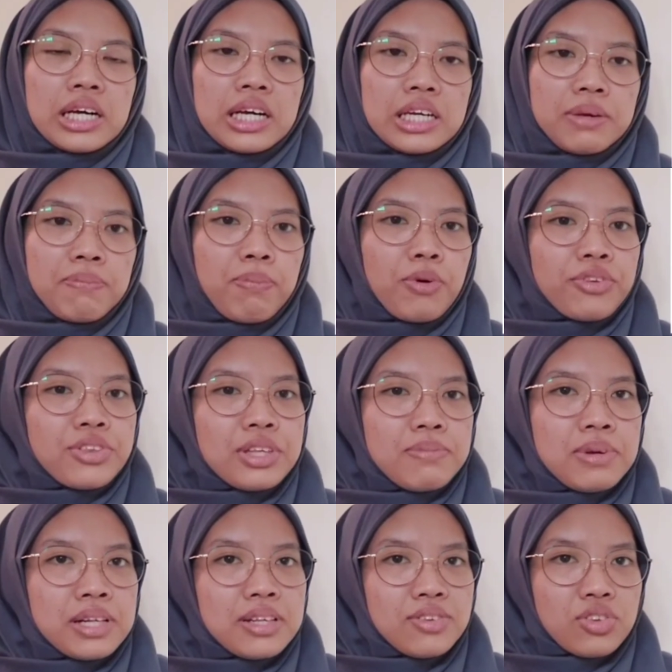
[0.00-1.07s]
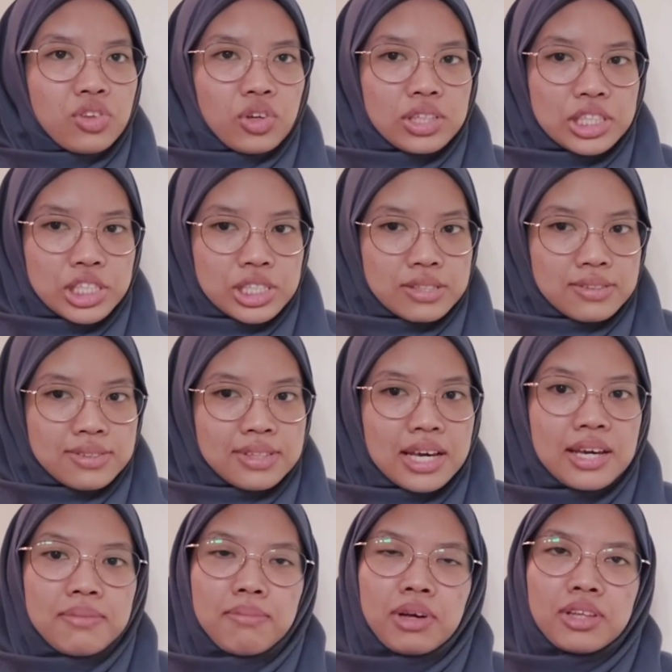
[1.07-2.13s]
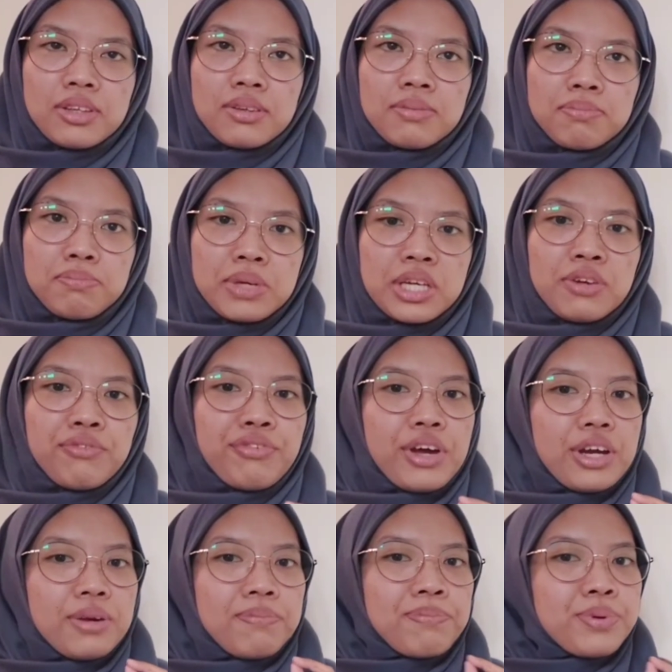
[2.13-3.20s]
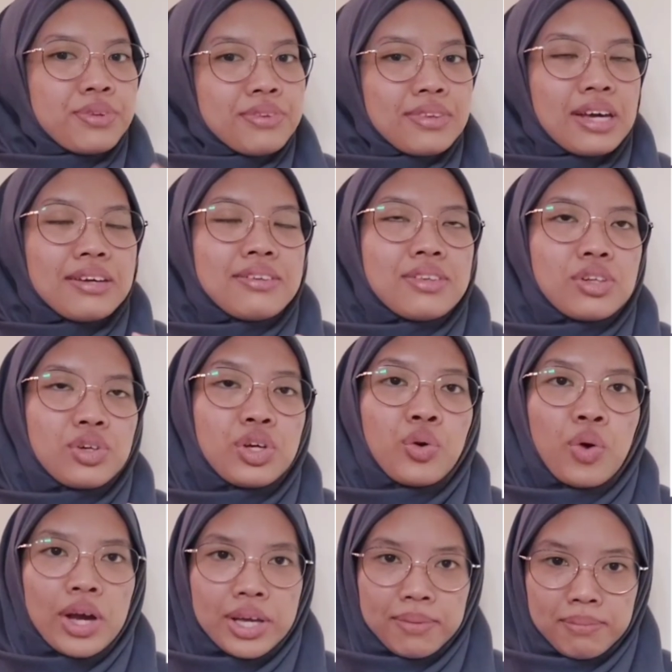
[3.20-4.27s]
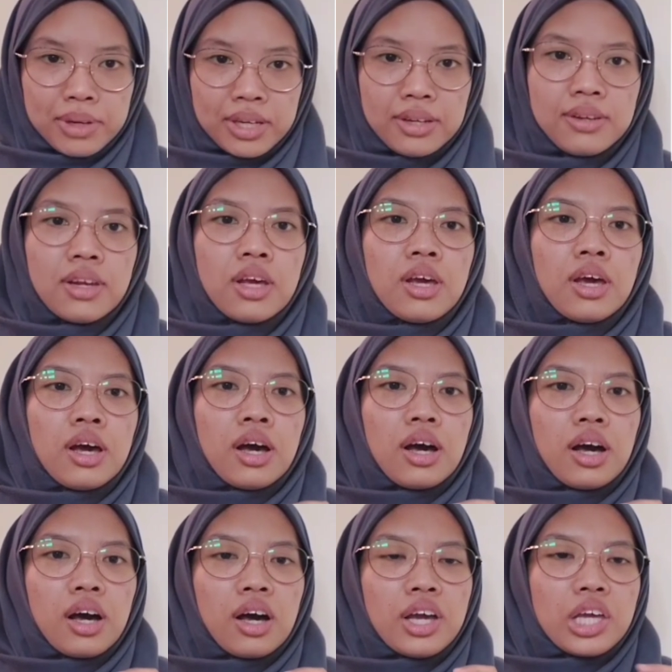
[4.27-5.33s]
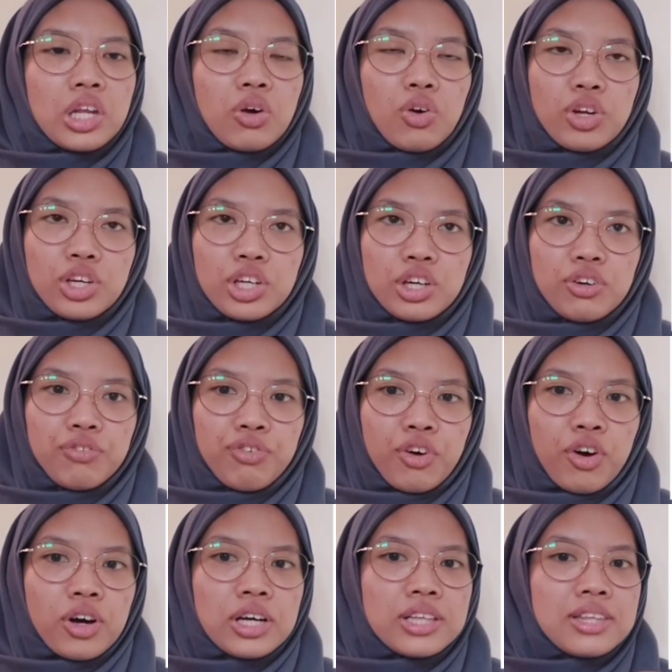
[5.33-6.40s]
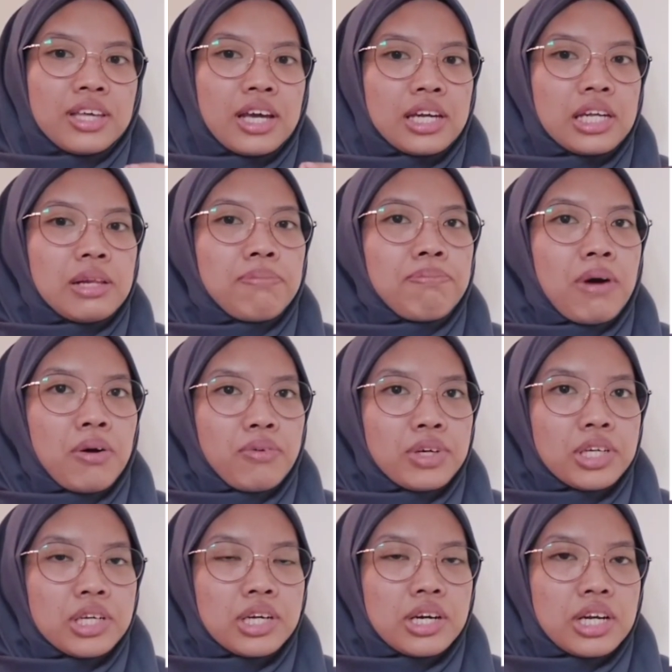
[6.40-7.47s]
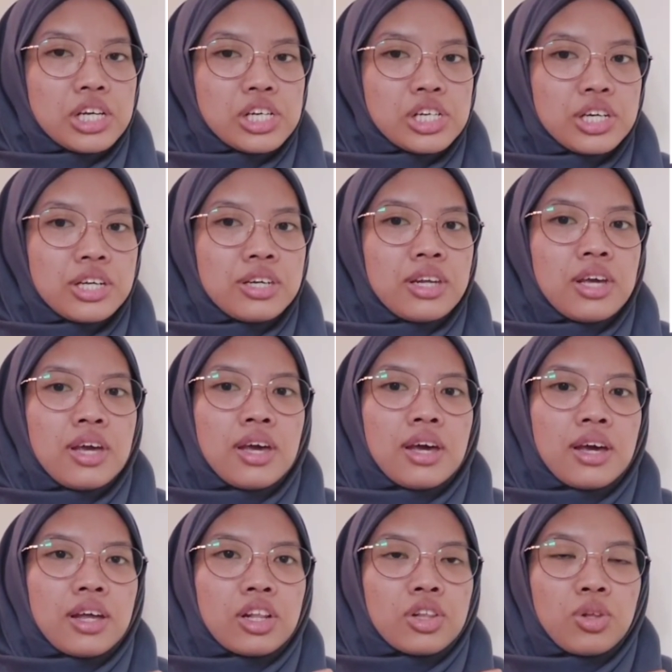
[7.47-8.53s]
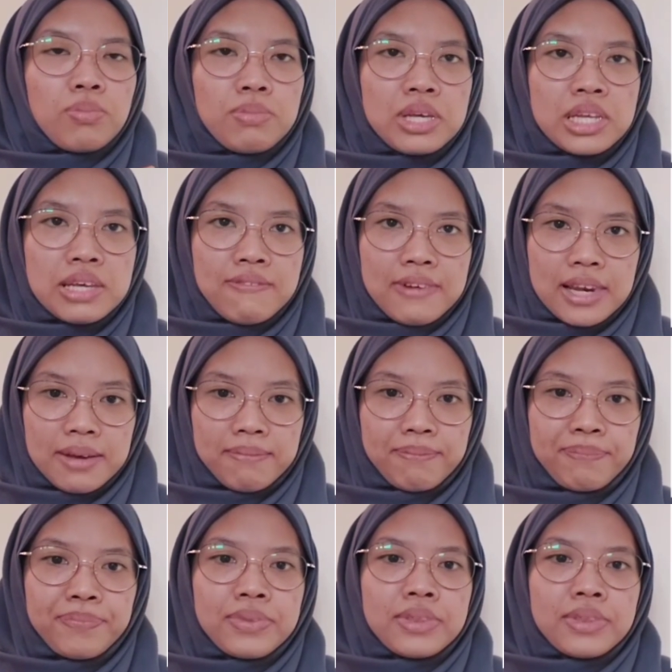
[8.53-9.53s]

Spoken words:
The possible installation site must meet very precise requirements in order for a tidal power generation to be developed.